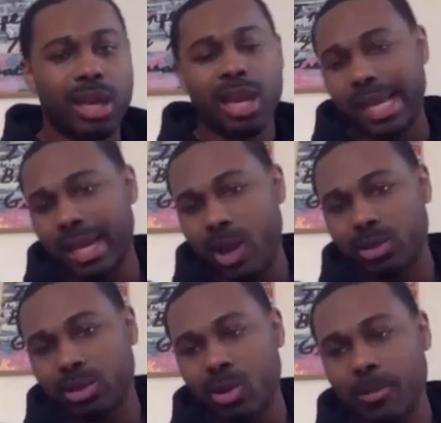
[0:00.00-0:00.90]
mm And then mm-hmm.
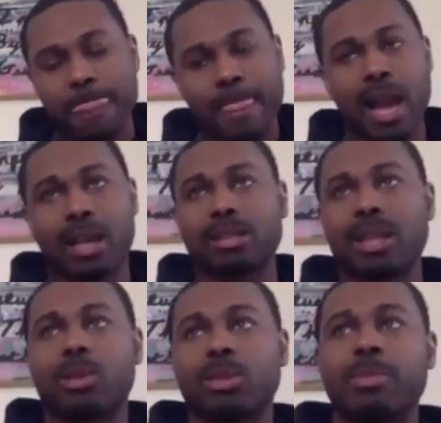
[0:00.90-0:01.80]
also I can
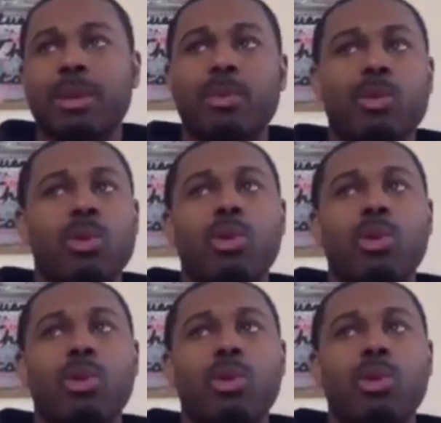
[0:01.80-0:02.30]
talk to people who,